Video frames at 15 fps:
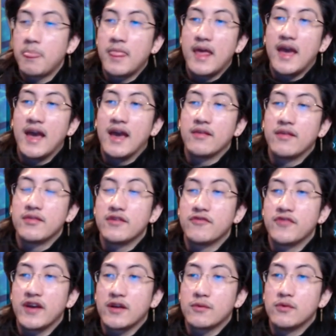and the
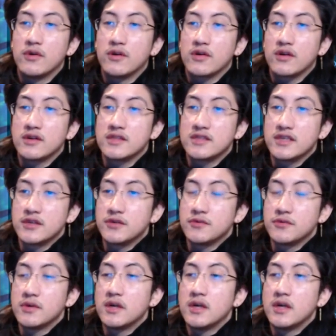effect will continue.